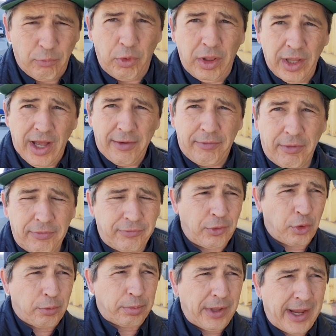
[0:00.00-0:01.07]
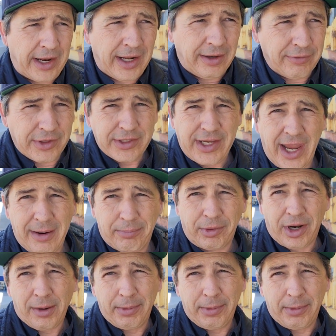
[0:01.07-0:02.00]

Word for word: We love the floor plan of this camper,